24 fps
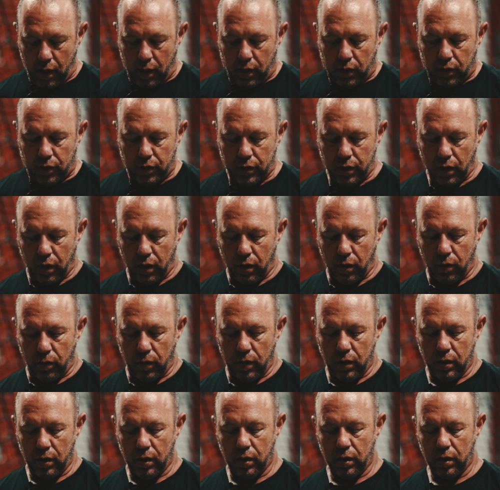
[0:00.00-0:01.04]

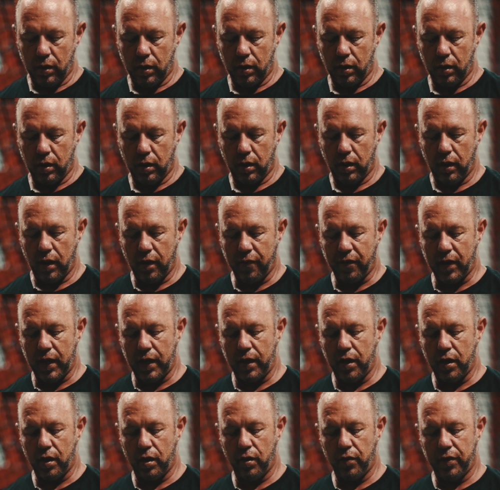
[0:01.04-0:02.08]
So if I
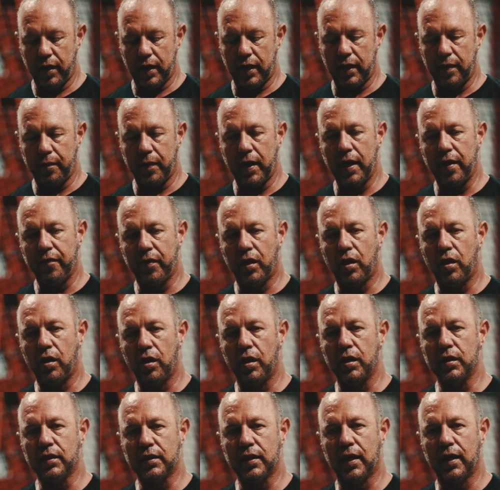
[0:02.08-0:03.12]
know that I'm having a
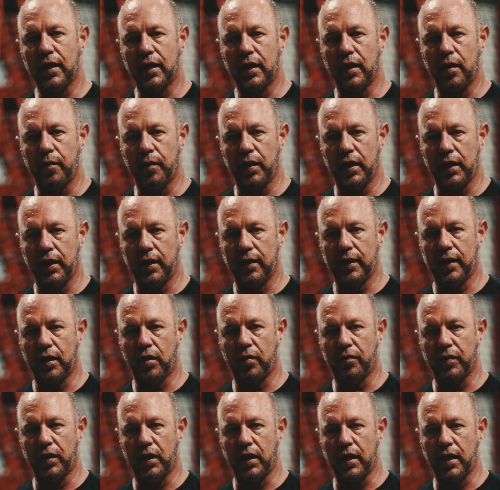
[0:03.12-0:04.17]
hard time anything
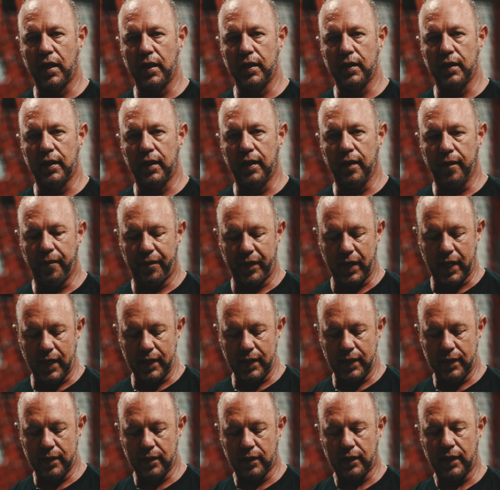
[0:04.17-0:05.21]
over 90, I
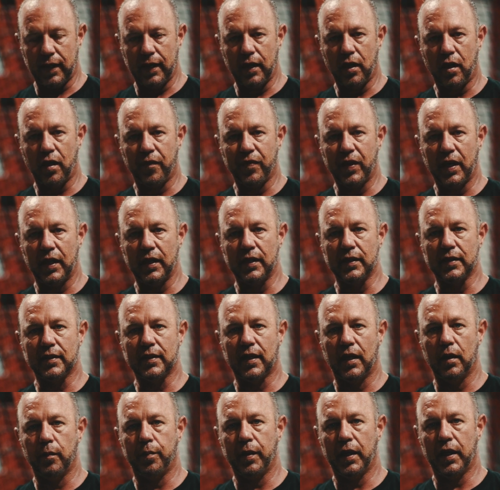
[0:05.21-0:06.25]
need to lay off that
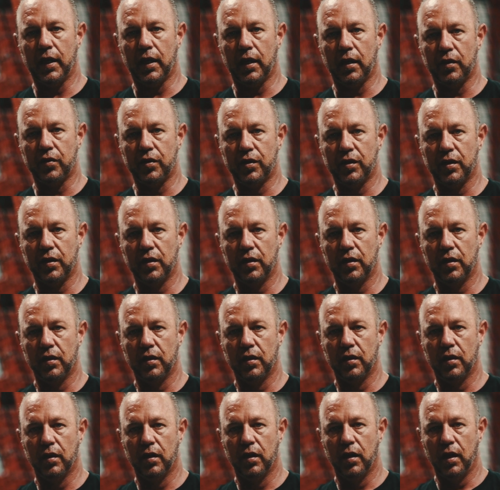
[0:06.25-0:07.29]
inside pitch
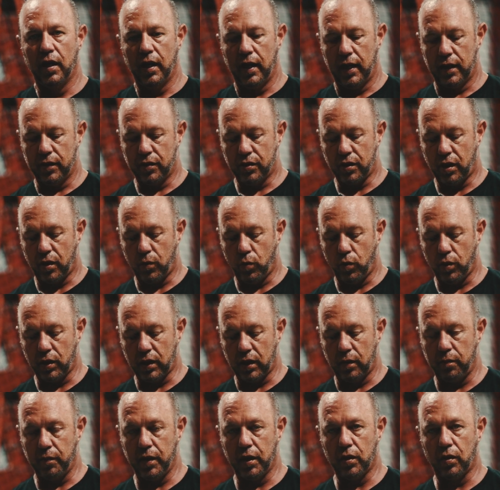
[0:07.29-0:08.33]
and start
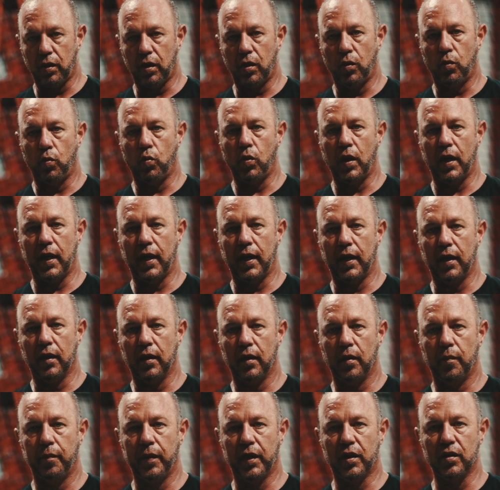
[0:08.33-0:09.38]
working middle away,
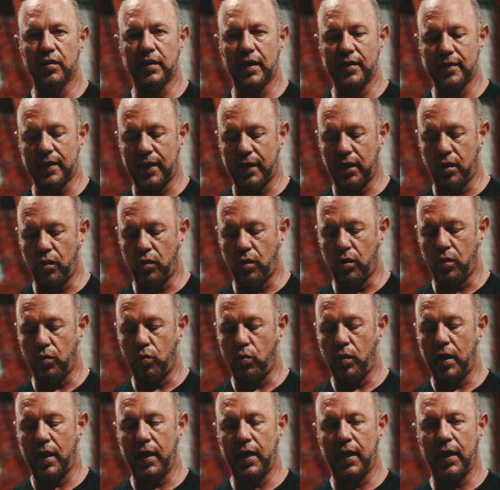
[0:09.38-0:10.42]
because as I go
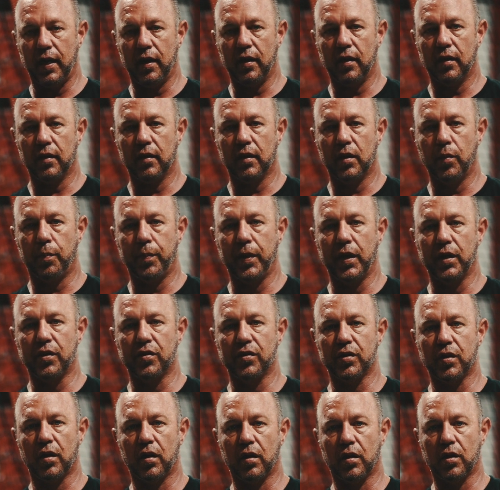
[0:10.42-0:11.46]
away, the
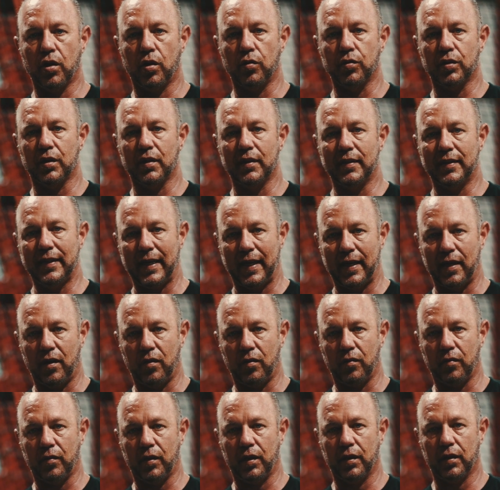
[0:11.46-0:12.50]
pitch goes
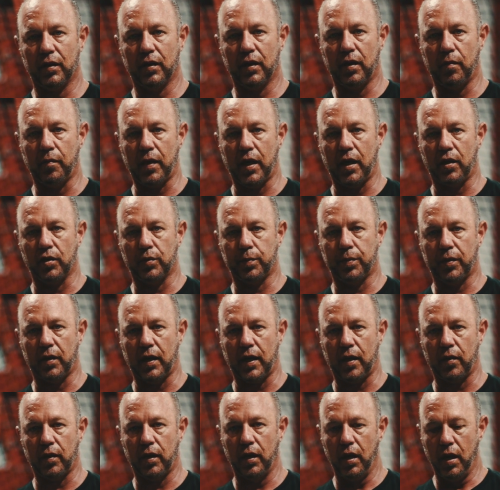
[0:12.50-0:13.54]
down in miles per
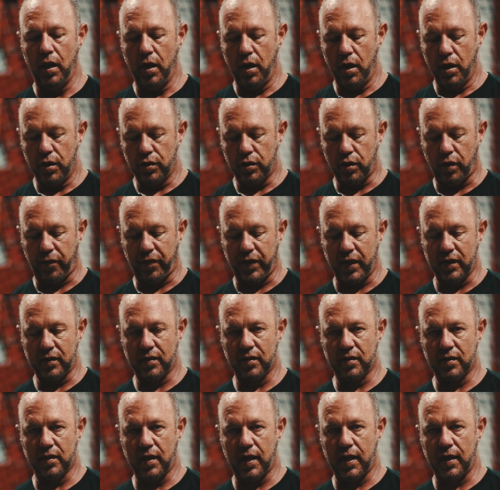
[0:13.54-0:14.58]
hour. So if this
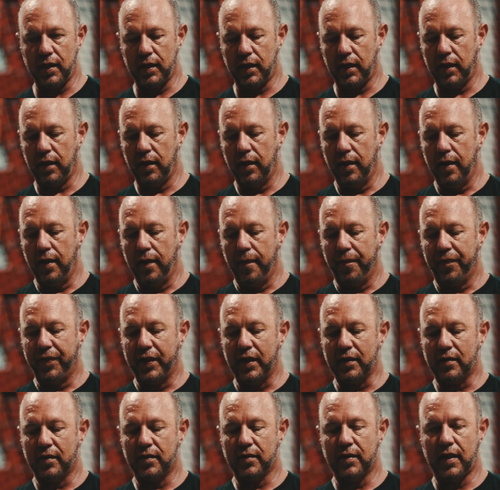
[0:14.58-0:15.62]
is 90,
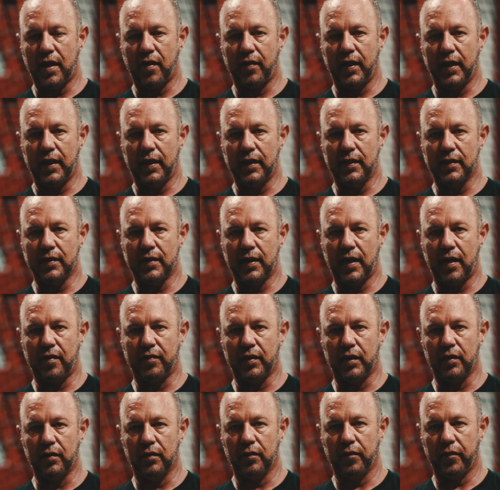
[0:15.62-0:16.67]
this is now
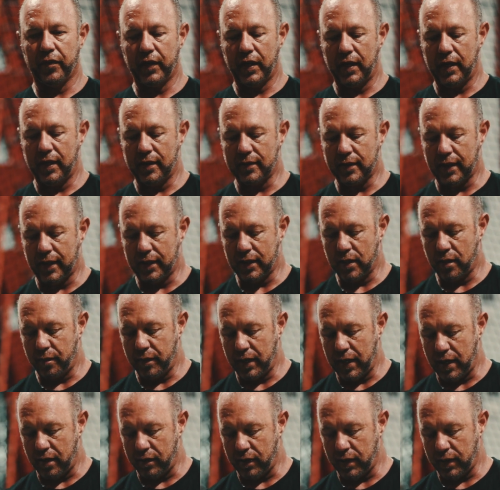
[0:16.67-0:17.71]
87. And as I come
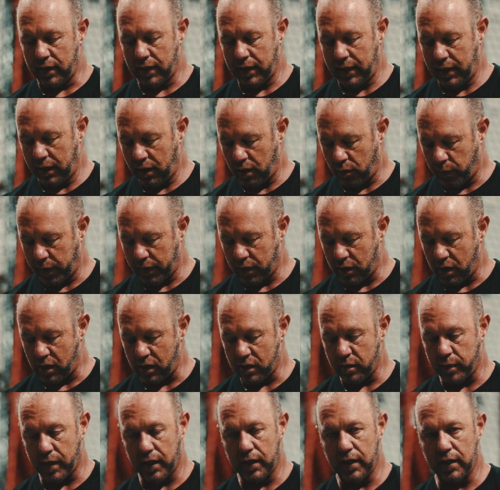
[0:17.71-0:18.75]
down into here, and we
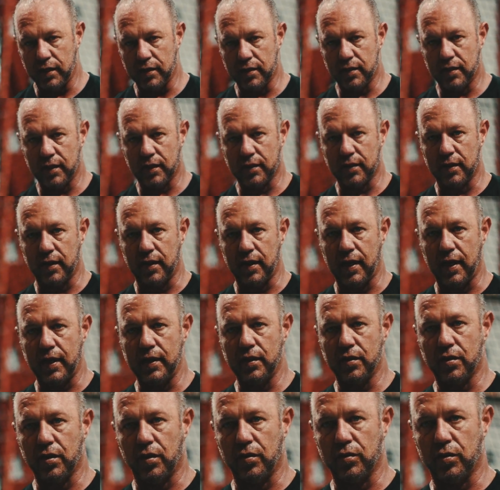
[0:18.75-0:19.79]
talked about hitting 6 and
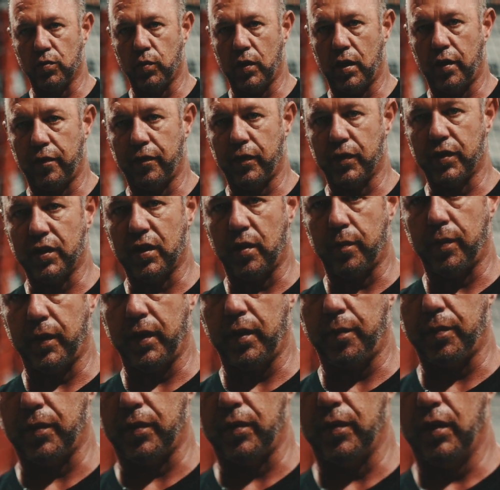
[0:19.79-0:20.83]
9 zones well for some
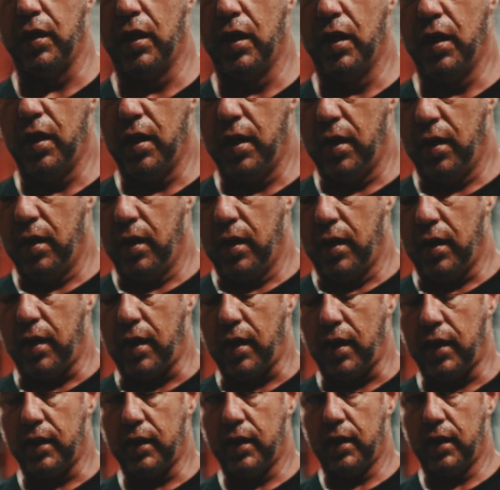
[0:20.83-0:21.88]
people,
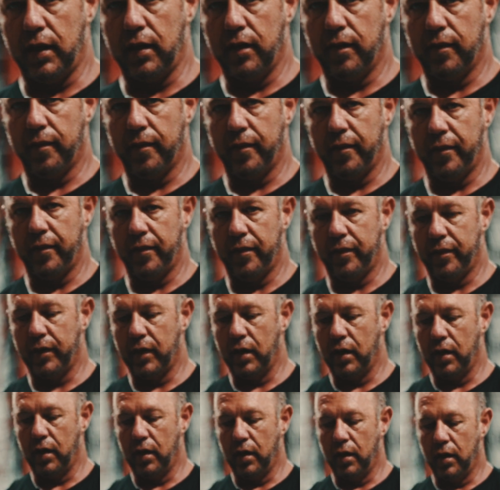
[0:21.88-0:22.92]
90,
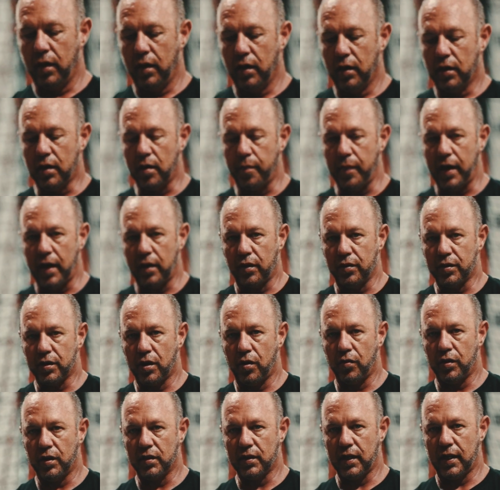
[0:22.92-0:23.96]
come out of
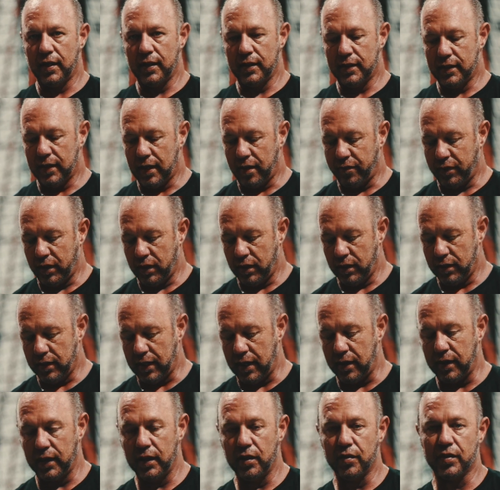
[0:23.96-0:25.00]
zone is 87,
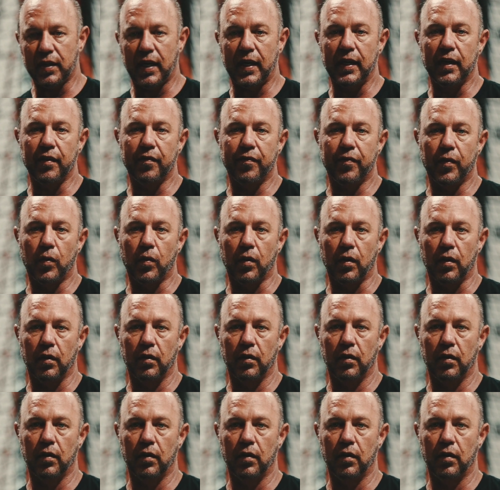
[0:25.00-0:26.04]
down here is 84.
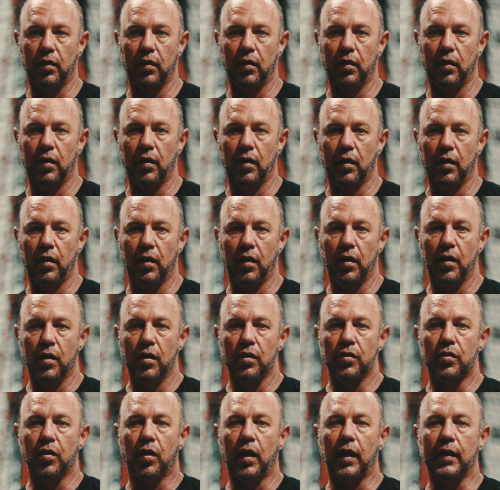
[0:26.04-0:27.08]

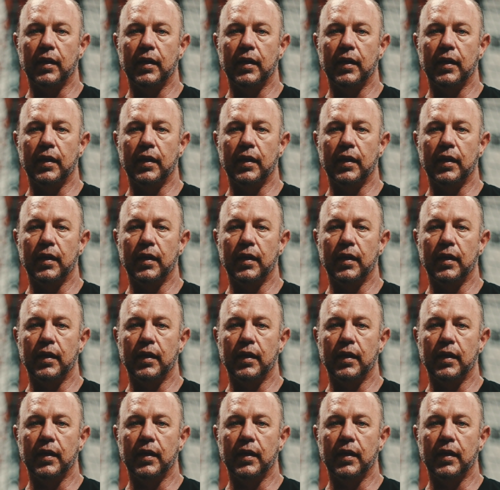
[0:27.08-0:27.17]
So I